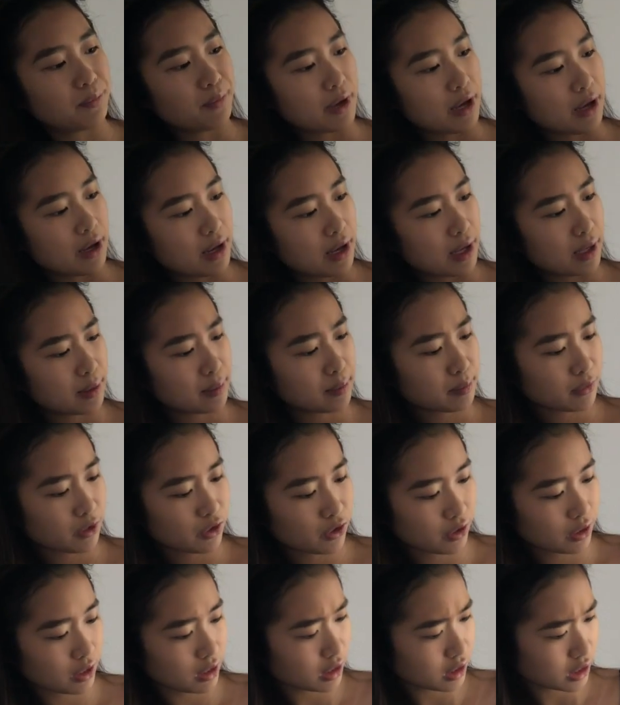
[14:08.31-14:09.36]
I'm
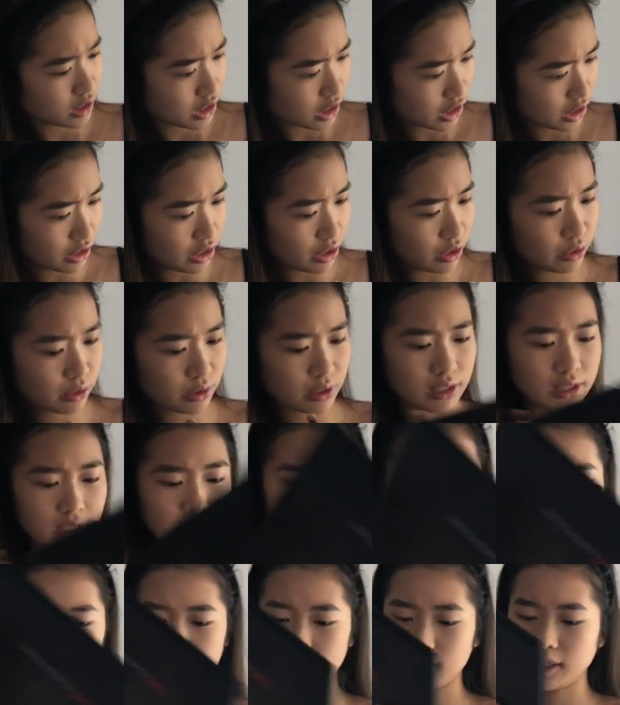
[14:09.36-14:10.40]
going to go
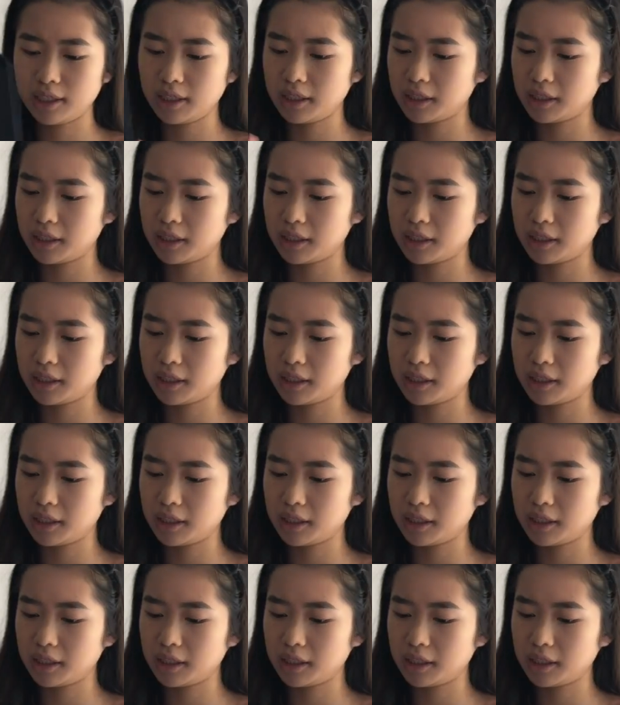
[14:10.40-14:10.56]
in